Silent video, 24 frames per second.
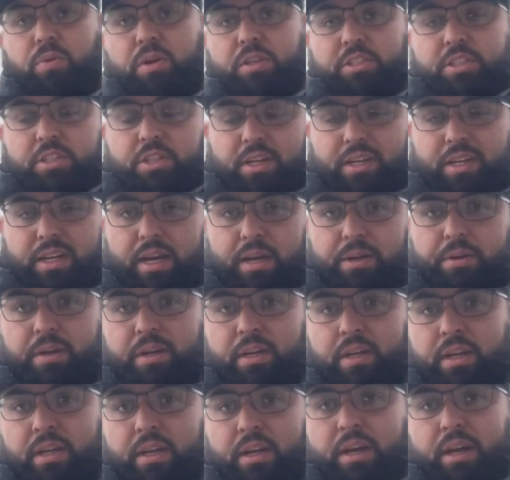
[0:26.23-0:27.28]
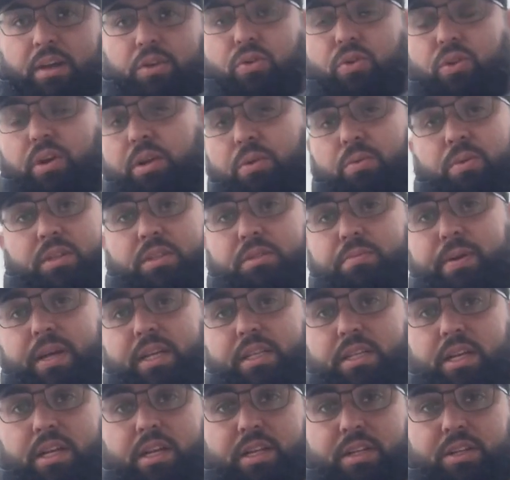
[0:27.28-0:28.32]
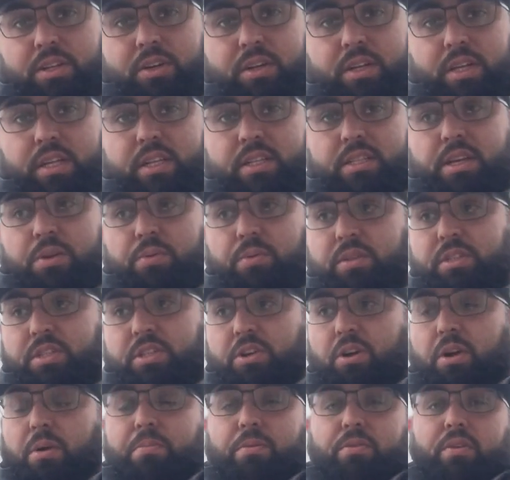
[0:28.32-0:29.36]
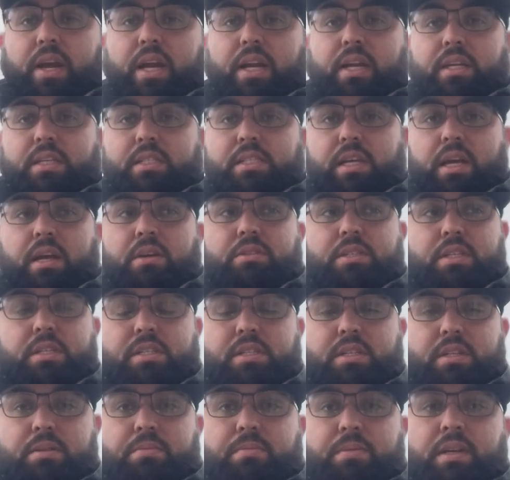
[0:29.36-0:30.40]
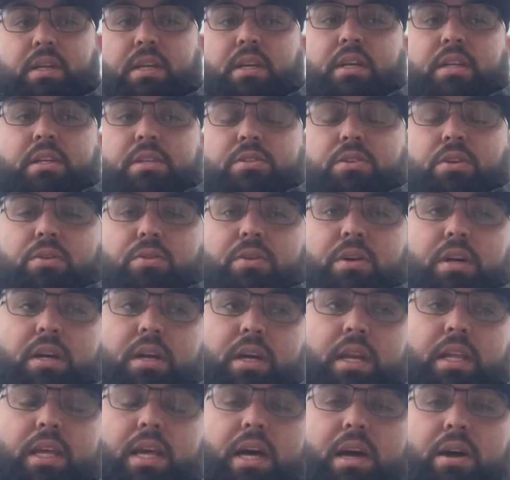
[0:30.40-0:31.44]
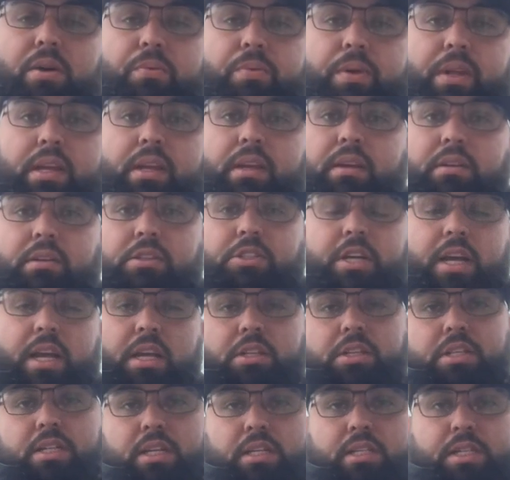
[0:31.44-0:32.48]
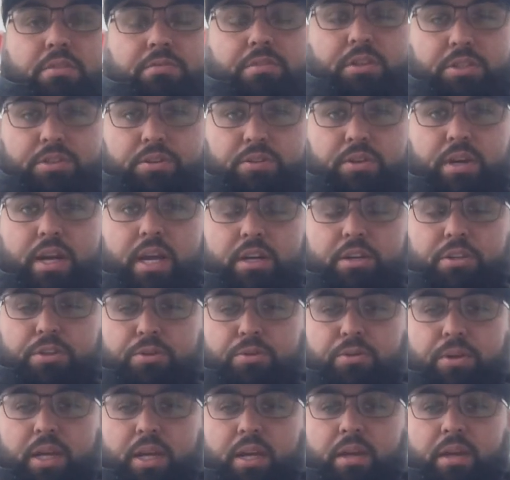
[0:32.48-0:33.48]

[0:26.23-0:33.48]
done now, and all he wants basically done is he wants to upgrade his sound system. So earlier we changed his original head unit